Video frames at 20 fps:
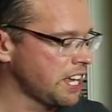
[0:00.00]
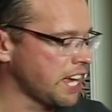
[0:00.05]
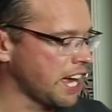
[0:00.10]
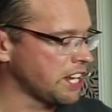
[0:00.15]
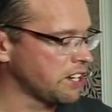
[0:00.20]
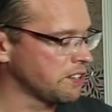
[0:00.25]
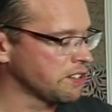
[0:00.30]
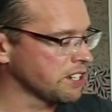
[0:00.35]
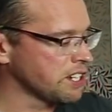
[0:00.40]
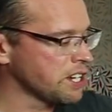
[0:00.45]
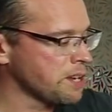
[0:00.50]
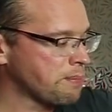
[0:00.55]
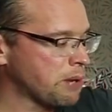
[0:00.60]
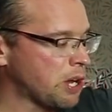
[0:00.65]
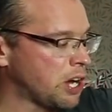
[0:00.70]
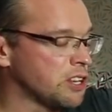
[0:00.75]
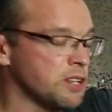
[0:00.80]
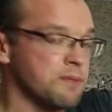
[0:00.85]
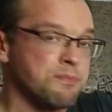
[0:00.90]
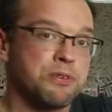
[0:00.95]
and I'm going to
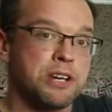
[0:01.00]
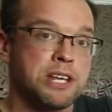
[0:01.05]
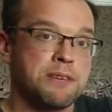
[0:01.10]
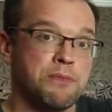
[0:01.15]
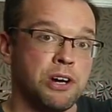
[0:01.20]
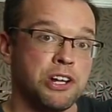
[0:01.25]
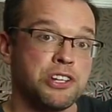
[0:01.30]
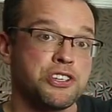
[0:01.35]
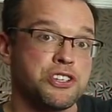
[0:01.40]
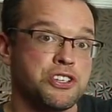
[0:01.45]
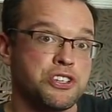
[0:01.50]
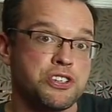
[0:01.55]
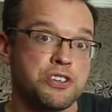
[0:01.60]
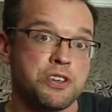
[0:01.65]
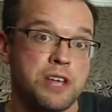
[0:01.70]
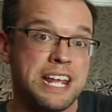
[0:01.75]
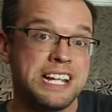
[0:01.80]
plant them pretty much